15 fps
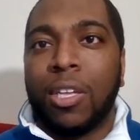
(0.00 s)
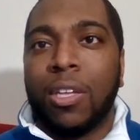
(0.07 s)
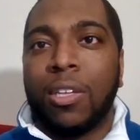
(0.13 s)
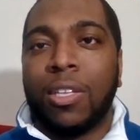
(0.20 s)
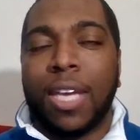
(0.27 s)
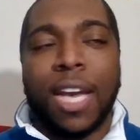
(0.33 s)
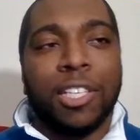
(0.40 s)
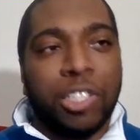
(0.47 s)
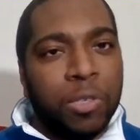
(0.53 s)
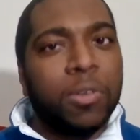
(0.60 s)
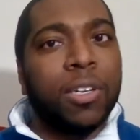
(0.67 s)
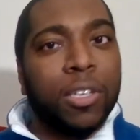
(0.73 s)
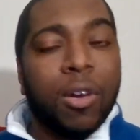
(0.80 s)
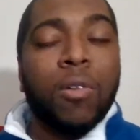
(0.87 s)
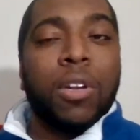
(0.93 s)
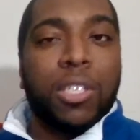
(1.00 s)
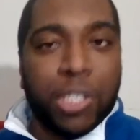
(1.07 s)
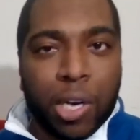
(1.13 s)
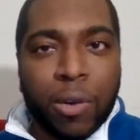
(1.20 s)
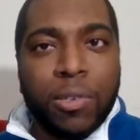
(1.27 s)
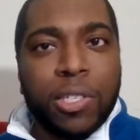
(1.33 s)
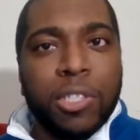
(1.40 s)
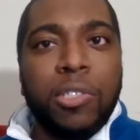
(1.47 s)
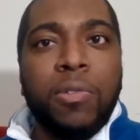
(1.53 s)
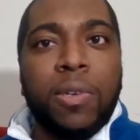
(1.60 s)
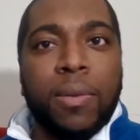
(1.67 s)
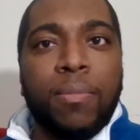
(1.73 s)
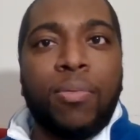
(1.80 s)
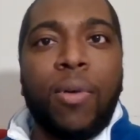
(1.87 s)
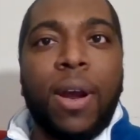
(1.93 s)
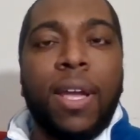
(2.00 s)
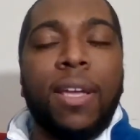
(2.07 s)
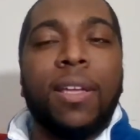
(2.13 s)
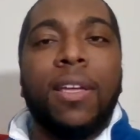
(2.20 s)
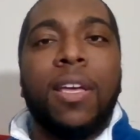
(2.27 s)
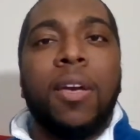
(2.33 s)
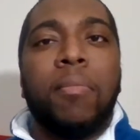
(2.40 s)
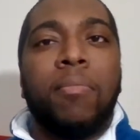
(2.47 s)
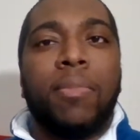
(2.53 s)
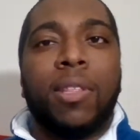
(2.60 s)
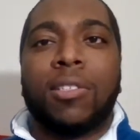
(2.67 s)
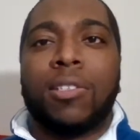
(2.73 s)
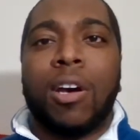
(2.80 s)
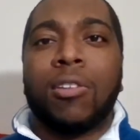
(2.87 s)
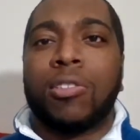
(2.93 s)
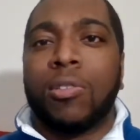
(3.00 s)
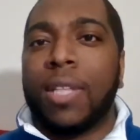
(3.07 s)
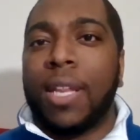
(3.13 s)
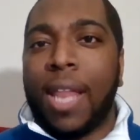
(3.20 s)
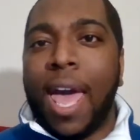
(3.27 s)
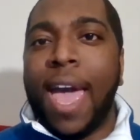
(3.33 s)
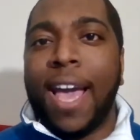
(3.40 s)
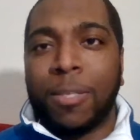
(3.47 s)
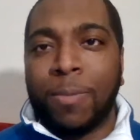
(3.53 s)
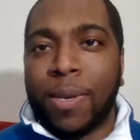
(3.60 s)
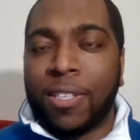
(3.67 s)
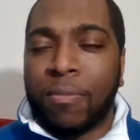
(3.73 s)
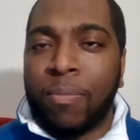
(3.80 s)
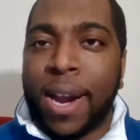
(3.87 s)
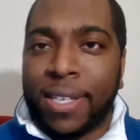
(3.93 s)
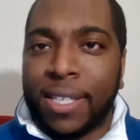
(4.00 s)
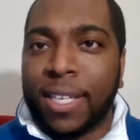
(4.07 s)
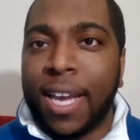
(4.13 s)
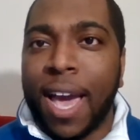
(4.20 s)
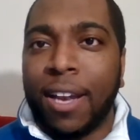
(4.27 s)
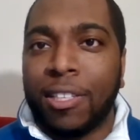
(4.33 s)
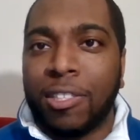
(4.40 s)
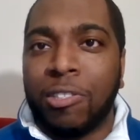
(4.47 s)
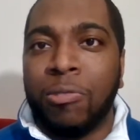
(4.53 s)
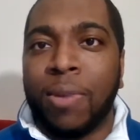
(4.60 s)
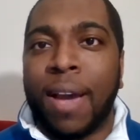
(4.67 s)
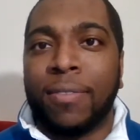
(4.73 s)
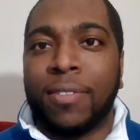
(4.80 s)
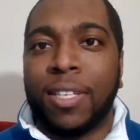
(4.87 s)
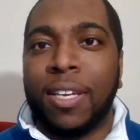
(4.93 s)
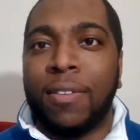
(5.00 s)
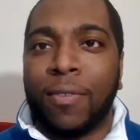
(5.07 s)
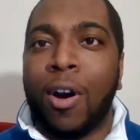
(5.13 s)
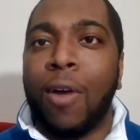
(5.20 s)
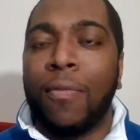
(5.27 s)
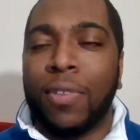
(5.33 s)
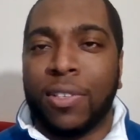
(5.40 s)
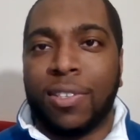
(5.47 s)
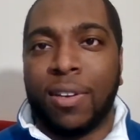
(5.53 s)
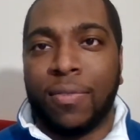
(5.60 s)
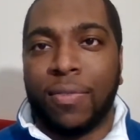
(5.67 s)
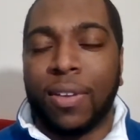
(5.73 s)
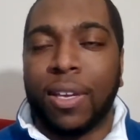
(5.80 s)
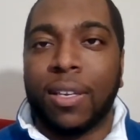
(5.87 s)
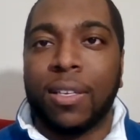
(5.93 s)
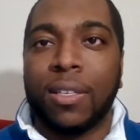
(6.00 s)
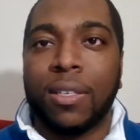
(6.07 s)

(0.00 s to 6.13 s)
Yes, you can go to church and you can pray, but there's also the aspect of practicality you have to involve yourself in.